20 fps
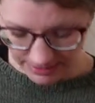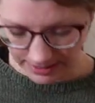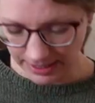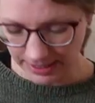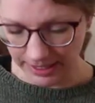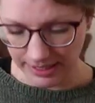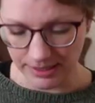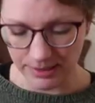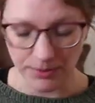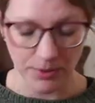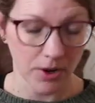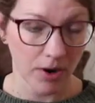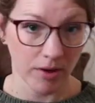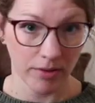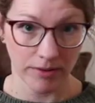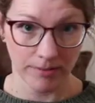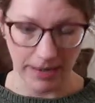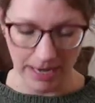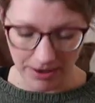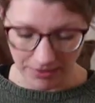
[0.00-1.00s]
I guess we'll call
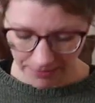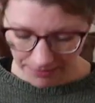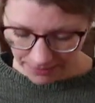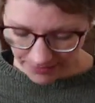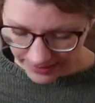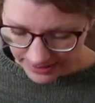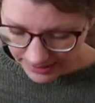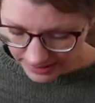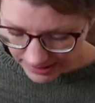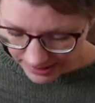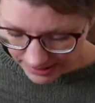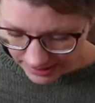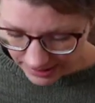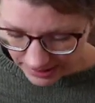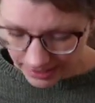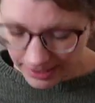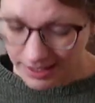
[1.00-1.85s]
them outfits.